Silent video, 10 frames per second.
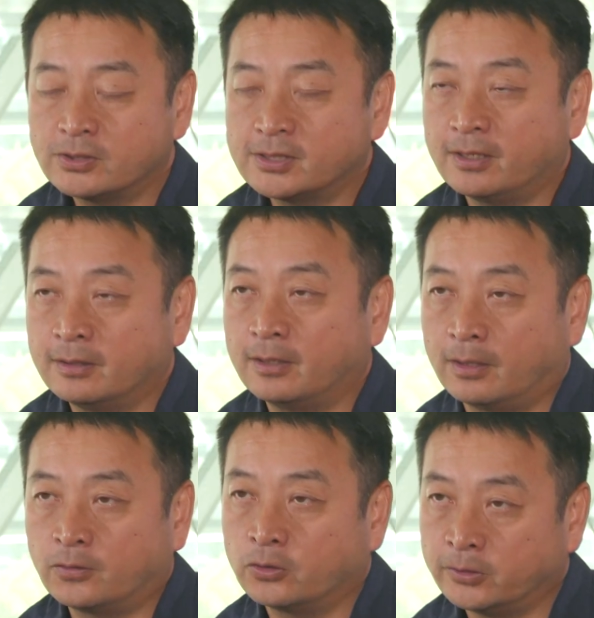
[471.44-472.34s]
say
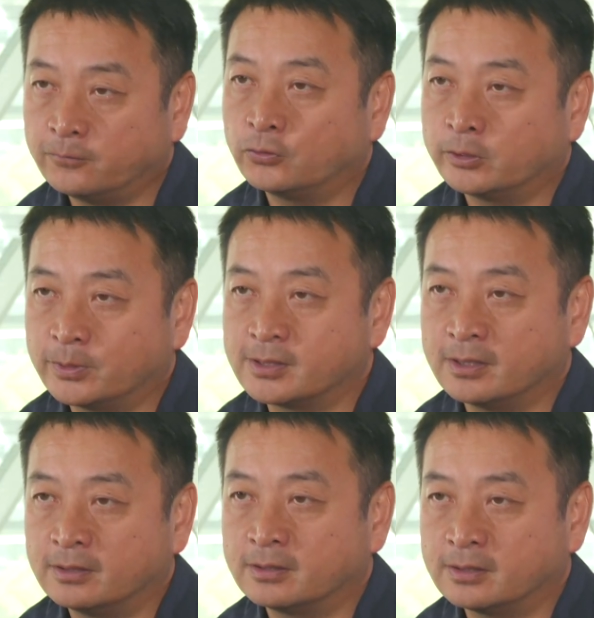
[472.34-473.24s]

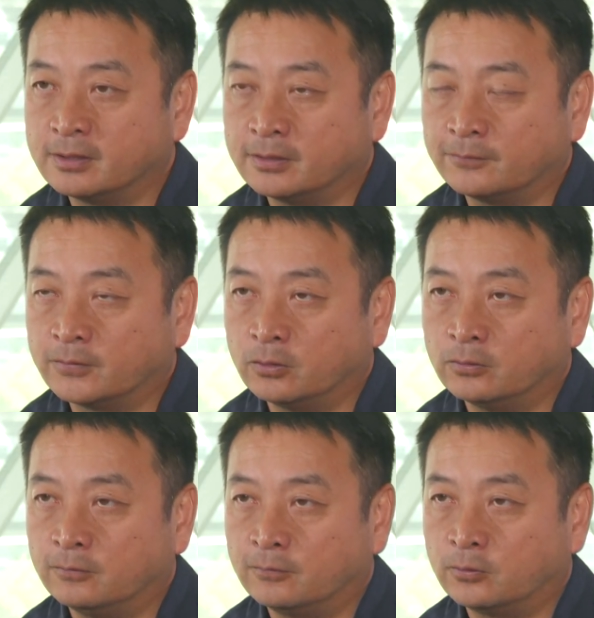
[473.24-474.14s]
30-40% of the
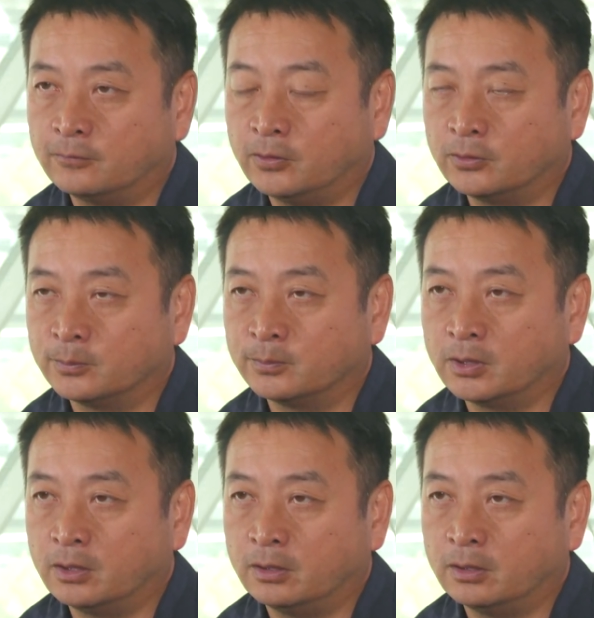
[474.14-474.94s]
overall volume.